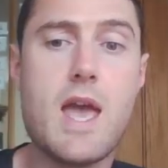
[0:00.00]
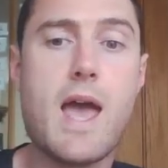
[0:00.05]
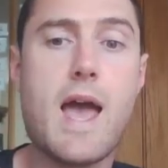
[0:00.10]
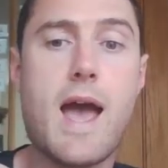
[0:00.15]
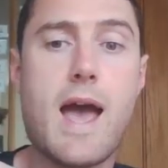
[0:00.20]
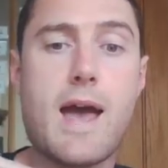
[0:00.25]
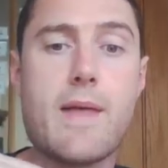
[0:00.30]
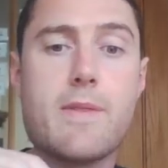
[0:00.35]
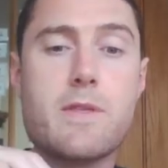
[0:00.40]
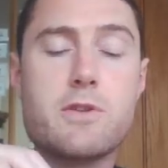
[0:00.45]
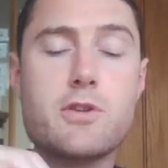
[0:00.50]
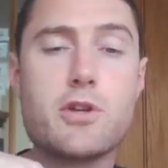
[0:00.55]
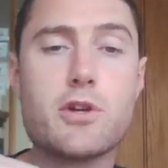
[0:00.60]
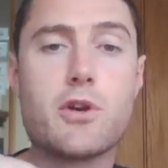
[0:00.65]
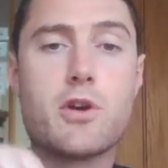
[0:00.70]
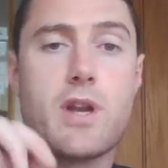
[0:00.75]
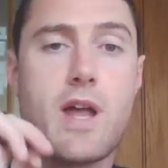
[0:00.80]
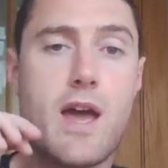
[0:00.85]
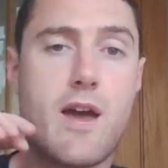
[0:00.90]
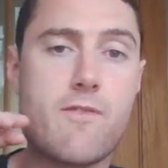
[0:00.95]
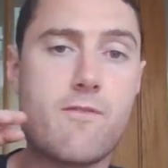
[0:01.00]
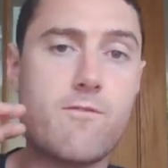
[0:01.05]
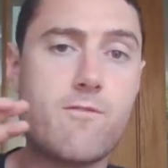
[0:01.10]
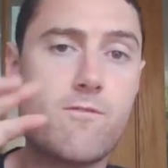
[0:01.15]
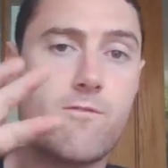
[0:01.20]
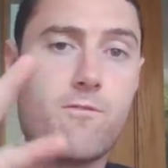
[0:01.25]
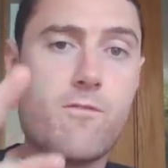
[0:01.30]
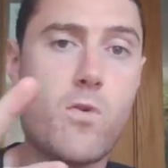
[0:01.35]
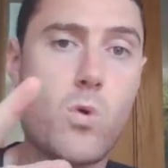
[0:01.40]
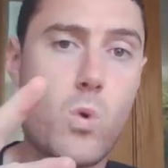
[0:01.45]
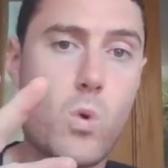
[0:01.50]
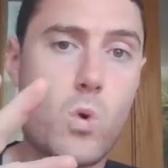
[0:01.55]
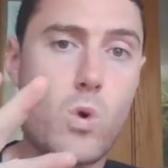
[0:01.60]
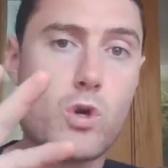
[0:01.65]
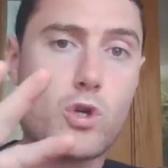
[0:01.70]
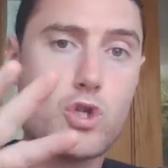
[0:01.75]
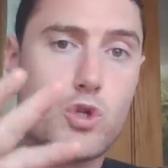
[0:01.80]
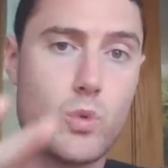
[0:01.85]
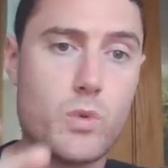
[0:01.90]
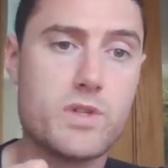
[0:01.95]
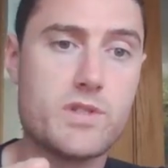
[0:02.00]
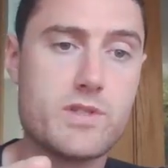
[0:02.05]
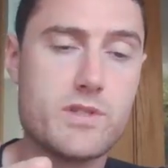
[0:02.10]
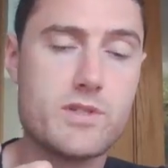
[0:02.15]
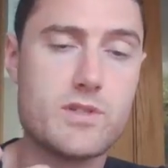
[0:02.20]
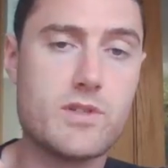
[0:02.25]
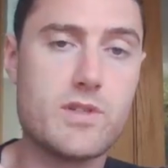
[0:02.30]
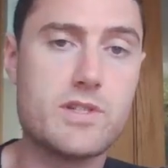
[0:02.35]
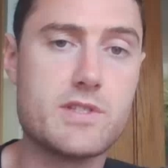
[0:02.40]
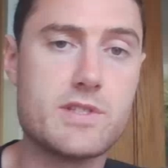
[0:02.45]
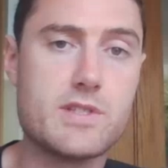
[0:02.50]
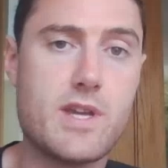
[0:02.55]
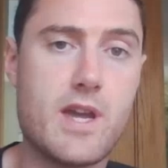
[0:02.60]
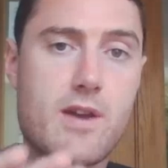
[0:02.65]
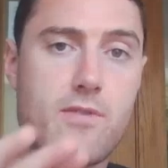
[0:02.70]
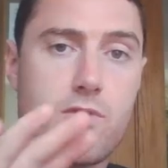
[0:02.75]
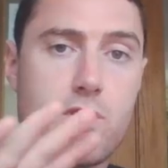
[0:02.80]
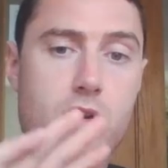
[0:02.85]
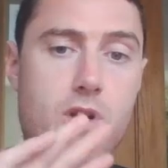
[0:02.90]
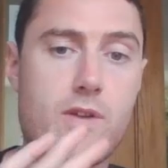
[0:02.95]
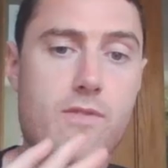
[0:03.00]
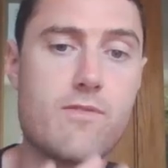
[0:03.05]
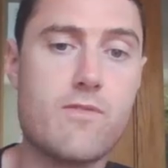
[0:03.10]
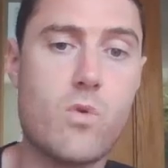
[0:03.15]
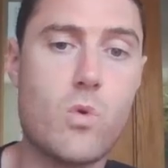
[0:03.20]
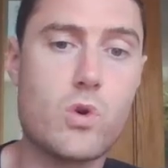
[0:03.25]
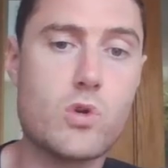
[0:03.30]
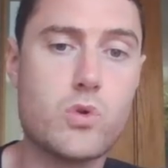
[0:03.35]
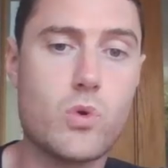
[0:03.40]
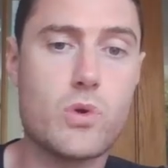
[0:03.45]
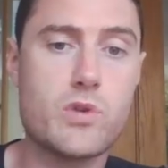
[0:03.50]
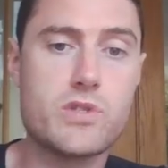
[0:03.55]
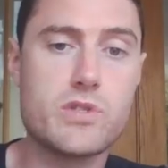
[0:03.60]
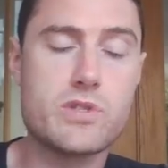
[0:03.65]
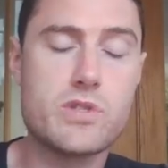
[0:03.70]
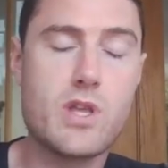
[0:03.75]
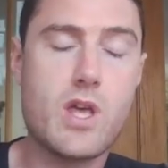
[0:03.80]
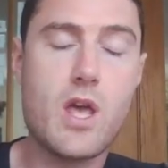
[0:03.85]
and then you're going to have 4 choices. So listen carefully, you're going to have 4 choices.